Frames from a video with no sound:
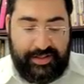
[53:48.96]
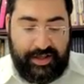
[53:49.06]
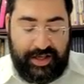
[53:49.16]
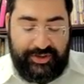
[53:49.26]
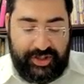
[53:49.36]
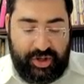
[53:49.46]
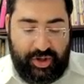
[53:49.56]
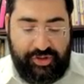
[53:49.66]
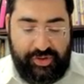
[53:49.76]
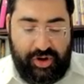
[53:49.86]
You can
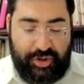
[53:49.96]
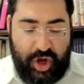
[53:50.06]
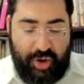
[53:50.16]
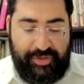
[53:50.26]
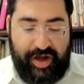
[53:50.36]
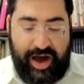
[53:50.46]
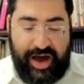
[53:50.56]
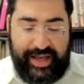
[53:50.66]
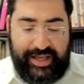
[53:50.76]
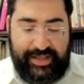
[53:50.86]
go through the whole note, but the
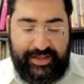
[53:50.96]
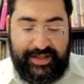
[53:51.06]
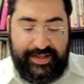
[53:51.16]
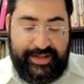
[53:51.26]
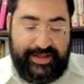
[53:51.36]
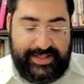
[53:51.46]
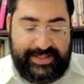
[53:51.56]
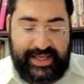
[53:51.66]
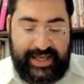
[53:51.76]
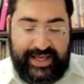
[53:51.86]
ayin is
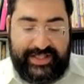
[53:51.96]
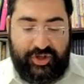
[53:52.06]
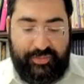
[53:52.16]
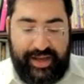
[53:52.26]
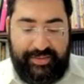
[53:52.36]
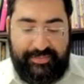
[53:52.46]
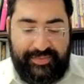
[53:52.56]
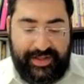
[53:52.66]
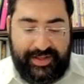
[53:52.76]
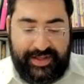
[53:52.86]
the Ed Zomem,
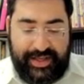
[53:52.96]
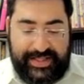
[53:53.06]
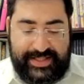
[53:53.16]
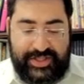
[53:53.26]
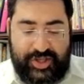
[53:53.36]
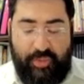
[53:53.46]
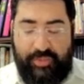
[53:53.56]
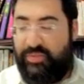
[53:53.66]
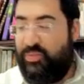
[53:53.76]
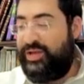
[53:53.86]
is the
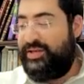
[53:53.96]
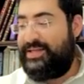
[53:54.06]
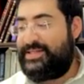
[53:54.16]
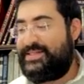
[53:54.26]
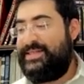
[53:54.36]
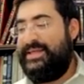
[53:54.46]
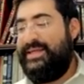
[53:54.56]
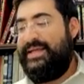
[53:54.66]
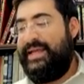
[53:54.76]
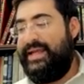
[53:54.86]
Zomem witness
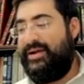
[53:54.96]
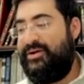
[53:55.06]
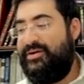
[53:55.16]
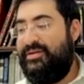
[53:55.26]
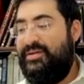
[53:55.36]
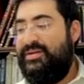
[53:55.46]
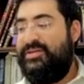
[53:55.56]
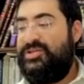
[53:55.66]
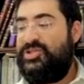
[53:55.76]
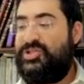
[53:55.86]
here.
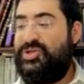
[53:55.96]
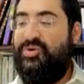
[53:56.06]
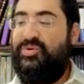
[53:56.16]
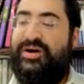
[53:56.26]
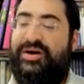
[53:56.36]
So